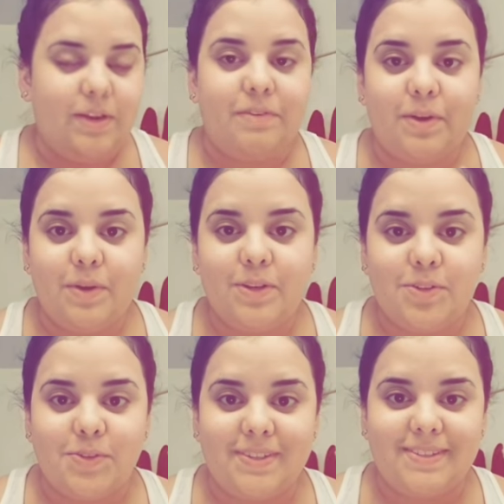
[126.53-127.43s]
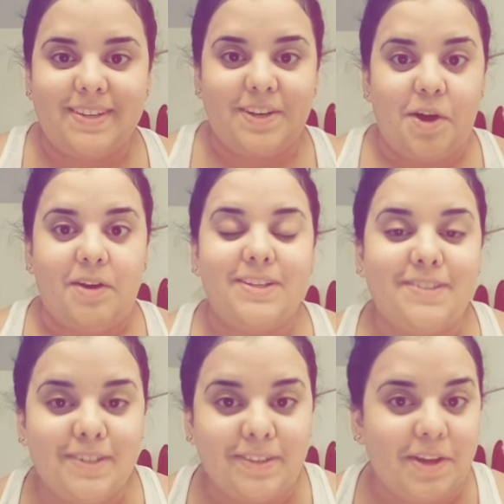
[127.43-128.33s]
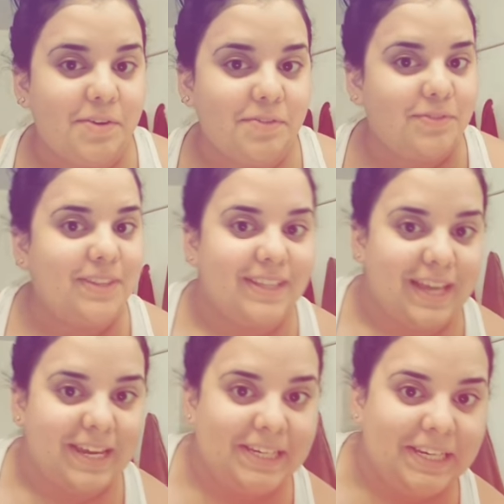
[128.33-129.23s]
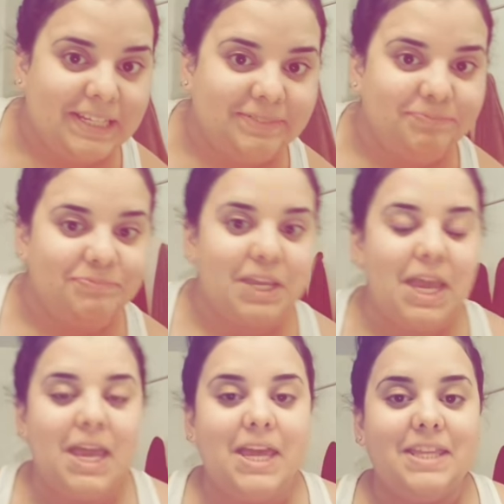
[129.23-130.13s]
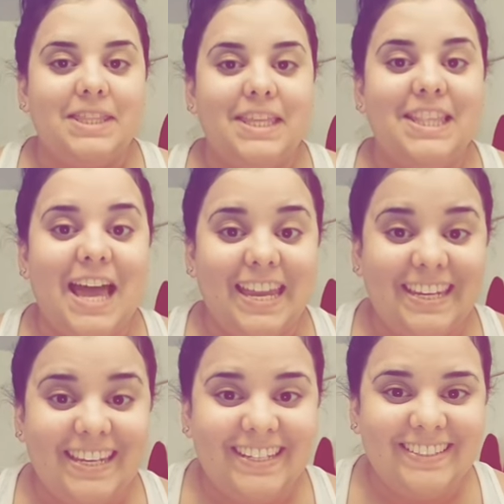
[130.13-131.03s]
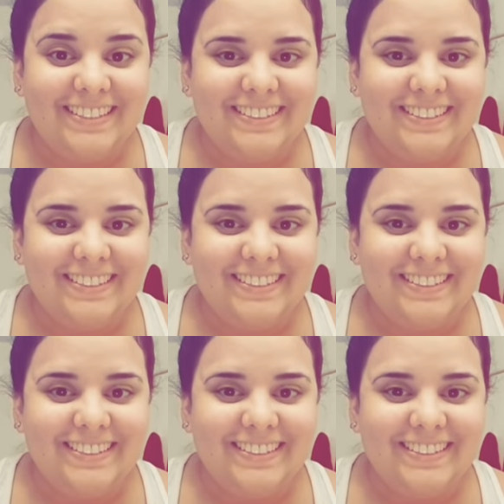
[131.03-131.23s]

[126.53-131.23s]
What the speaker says: Okay, I found a way to do this, and I honestly love the lighting. The lighting